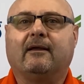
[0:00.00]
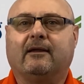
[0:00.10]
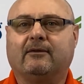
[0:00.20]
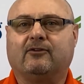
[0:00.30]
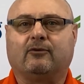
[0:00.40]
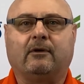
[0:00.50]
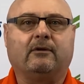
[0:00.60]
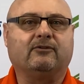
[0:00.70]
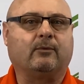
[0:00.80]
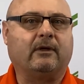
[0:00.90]
in the
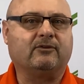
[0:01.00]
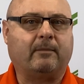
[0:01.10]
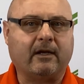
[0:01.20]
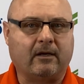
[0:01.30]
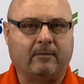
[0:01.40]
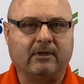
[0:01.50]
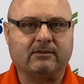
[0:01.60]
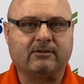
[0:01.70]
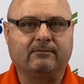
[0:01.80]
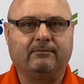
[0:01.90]
soil as well as
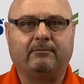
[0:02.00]
bicarbonates.